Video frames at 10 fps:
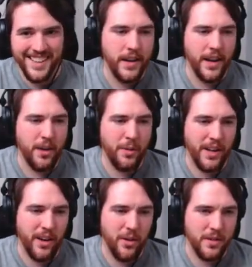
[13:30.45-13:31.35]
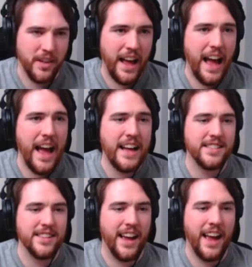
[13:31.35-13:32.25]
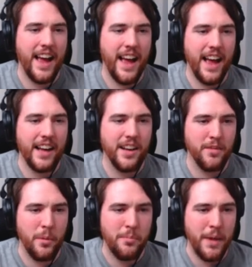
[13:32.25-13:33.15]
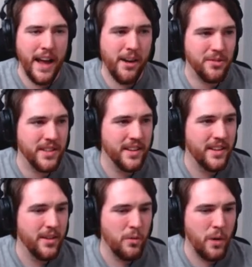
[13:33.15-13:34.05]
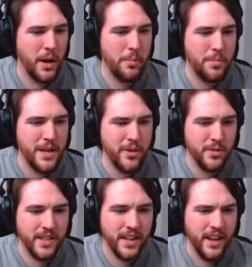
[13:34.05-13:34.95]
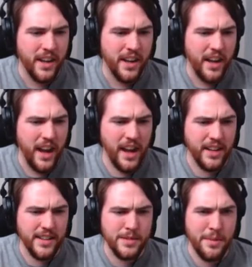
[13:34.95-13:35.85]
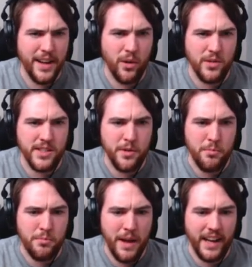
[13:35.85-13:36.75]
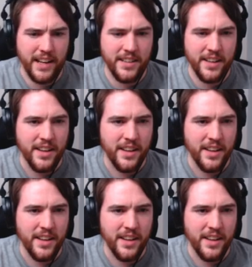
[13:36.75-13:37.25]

Here we go. That's a heck of a mount. What a beaut. Hey, that's my horse, you maggot.